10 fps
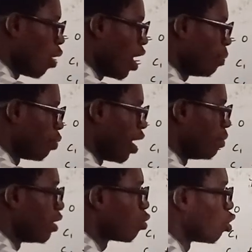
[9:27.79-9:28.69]
y prime
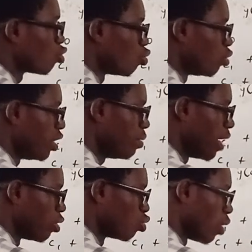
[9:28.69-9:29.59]
equals to e
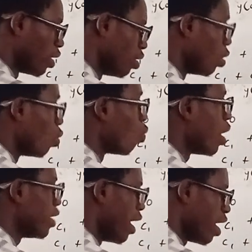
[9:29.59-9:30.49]
minus 1
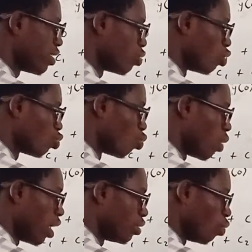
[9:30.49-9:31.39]
when x equals to
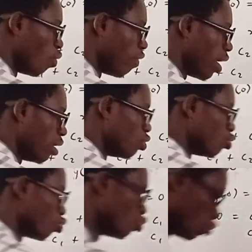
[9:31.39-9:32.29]
1 over
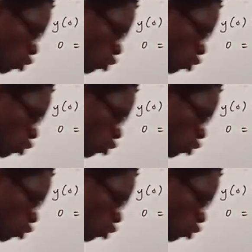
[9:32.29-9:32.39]
2.